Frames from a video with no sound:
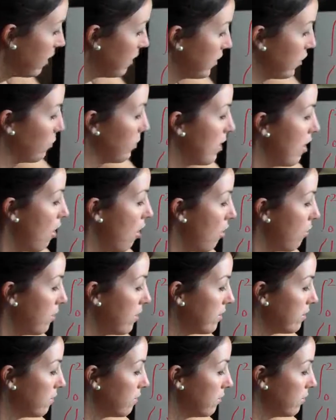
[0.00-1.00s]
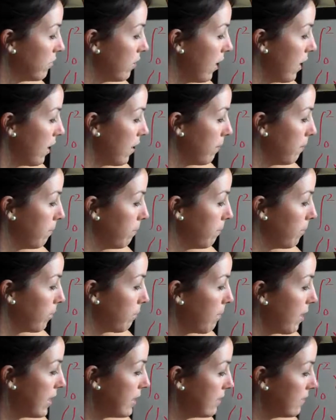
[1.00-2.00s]
and we always uh, put a
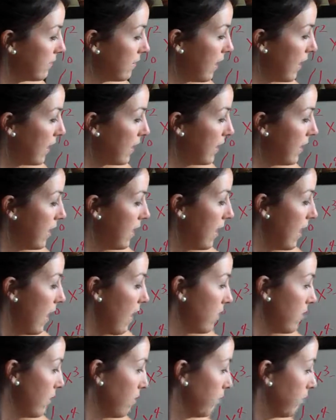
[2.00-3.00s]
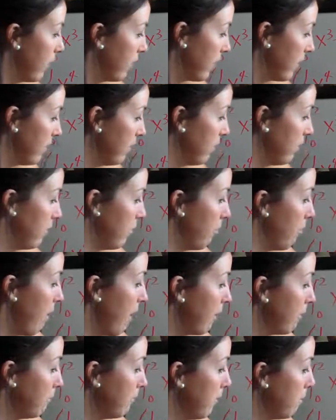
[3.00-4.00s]
minus sign, and then plug in the
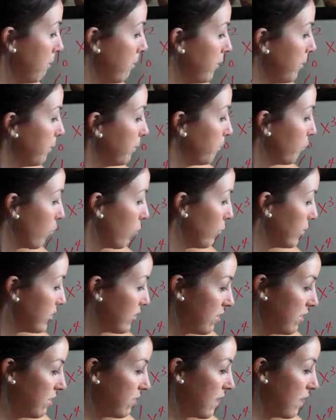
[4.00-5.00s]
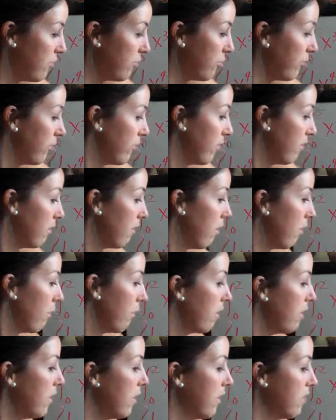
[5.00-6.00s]
bottom number, which in this case was 0.
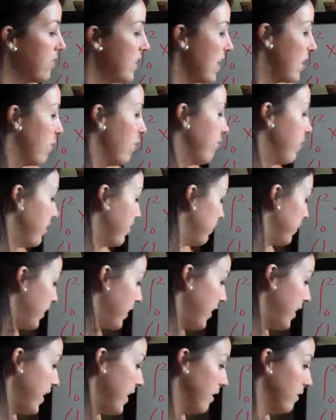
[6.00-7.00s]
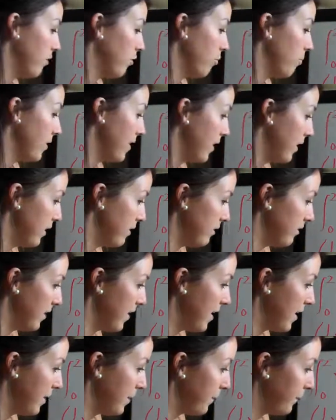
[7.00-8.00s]
That whole thing's going to cancel because,
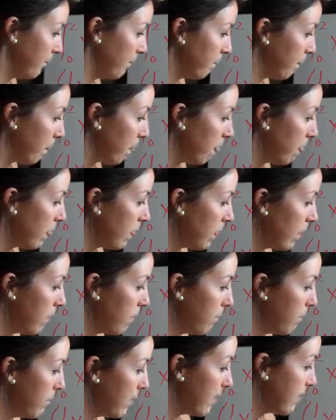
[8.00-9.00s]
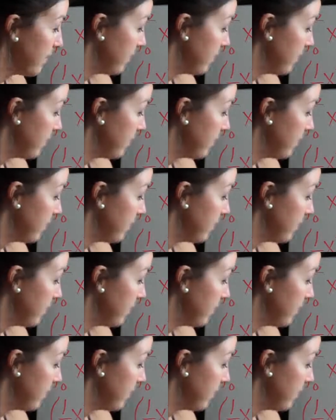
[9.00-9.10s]
um, because